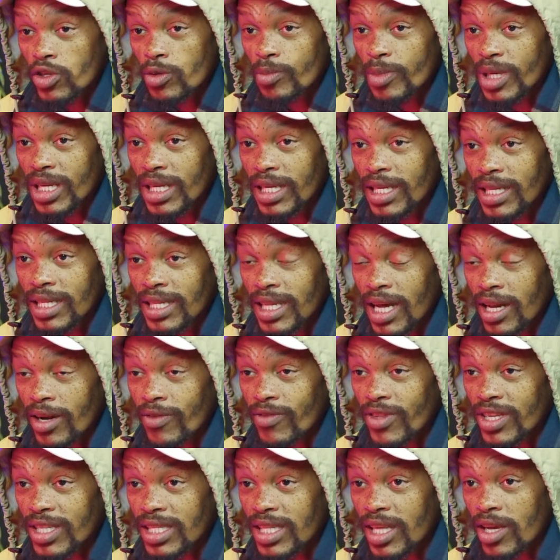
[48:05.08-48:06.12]
be none of
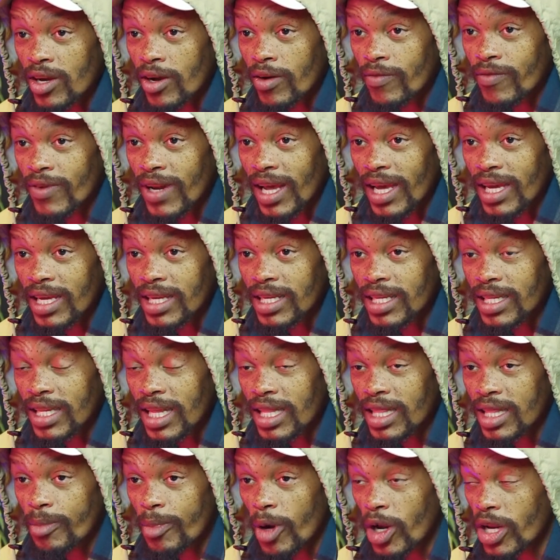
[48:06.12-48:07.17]
this thing of like,
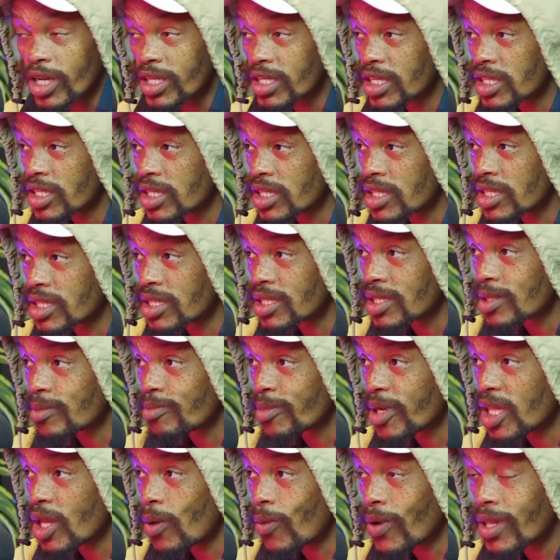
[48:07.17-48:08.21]
let the politicians
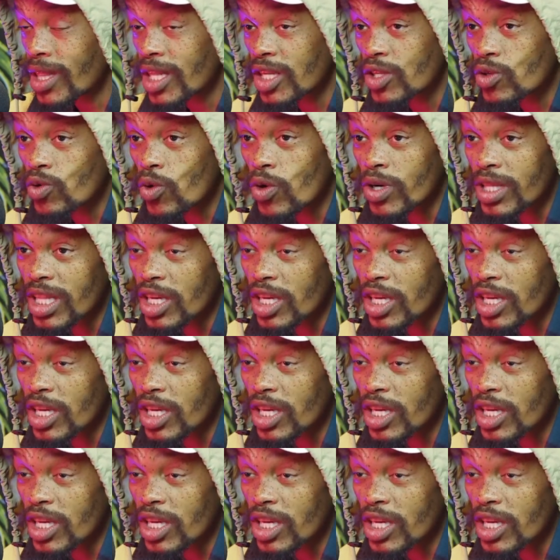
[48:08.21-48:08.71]
be the one that talk.